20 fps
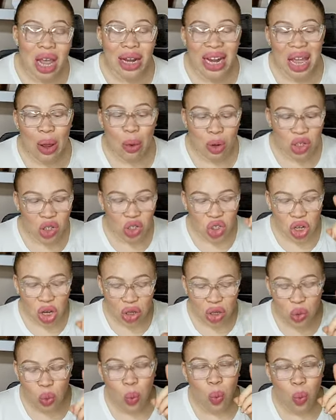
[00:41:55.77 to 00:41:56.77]
and there was
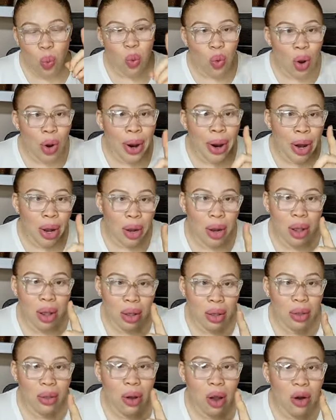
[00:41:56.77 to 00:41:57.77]
just one